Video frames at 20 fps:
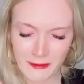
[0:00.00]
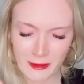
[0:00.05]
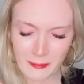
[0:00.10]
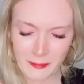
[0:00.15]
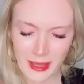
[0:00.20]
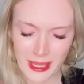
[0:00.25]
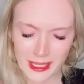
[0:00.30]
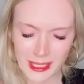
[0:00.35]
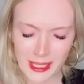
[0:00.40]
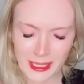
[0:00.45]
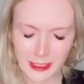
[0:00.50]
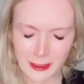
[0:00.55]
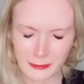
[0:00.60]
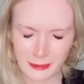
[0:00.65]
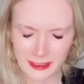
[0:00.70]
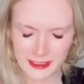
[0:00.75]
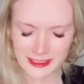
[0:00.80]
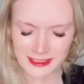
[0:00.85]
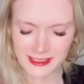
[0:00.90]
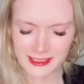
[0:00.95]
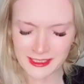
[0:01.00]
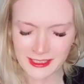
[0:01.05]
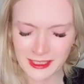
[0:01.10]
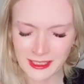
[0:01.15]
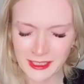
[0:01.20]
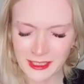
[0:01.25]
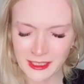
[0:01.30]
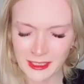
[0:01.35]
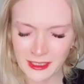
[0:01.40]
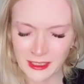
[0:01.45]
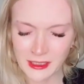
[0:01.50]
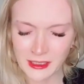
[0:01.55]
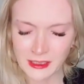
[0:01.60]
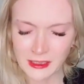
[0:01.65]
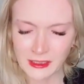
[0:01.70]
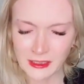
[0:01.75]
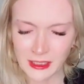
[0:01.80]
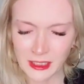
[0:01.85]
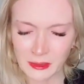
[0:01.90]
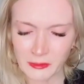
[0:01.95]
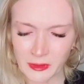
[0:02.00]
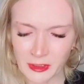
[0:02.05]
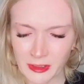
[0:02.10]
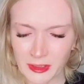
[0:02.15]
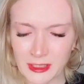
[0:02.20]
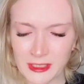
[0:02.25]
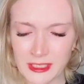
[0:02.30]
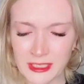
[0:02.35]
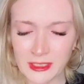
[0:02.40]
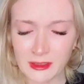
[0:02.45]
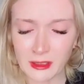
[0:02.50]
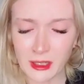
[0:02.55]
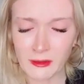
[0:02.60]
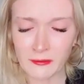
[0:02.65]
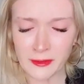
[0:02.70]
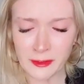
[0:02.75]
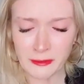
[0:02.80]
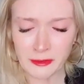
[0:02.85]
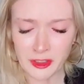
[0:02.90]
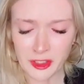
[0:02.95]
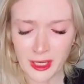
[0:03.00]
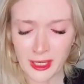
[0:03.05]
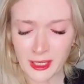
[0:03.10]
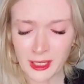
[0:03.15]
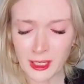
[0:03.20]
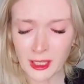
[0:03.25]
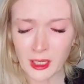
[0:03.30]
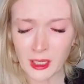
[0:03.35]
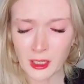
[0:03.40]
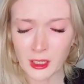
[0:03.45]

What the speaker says: it back anyways. I really did love you, Jake.